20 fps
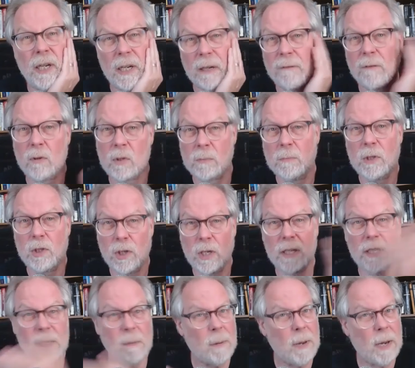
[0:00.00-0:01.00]
If it was
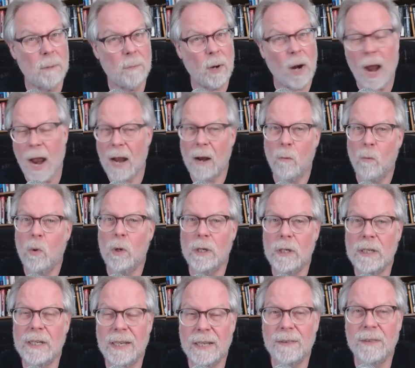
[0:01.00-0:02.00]
magenta paper, I
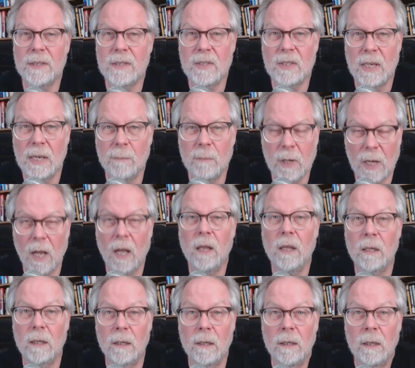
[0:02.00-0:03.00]
wouldn't get the same
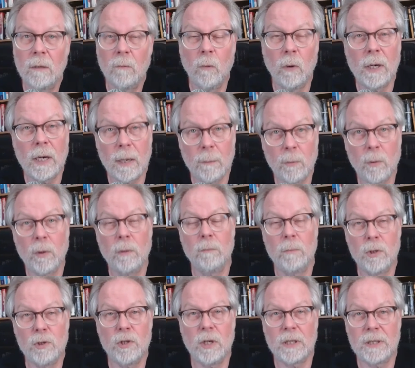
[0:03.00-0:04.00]
color when I print
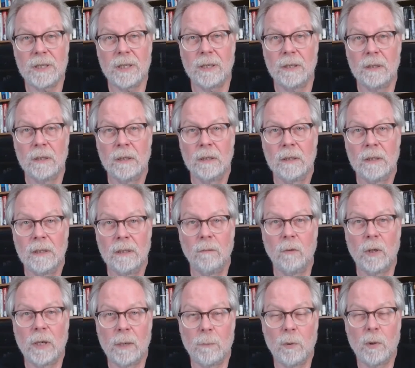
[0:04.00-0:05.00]
magenta, when
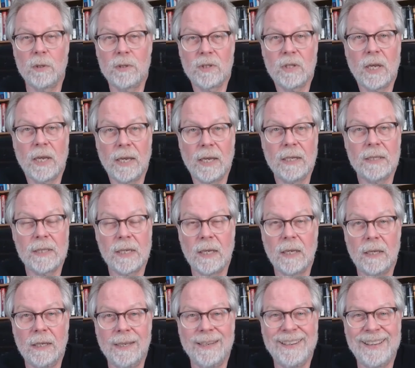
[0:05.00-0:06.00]
I print cyan
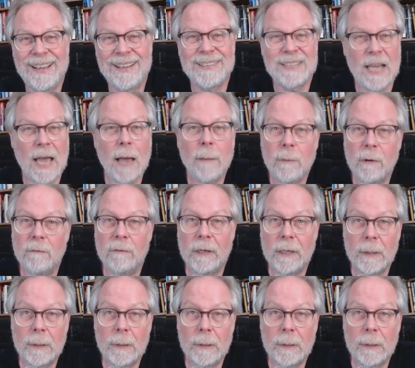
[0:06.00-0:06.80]
ink on top of it.